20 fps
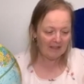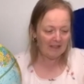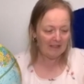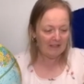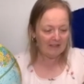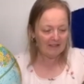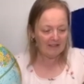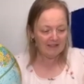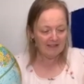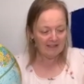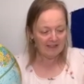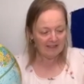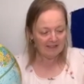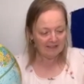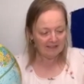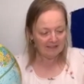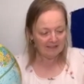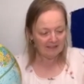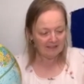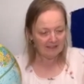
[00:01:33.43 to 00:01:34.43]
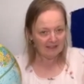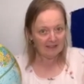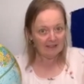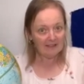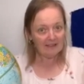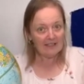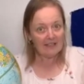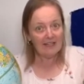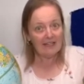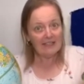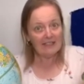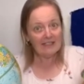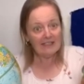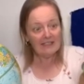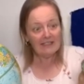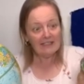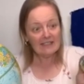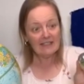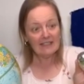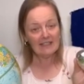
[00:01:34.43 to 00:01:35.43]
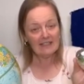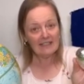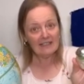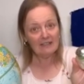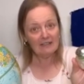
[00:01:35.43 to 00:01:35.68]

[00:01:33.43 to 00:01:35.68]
Do you see the little tiny, tiny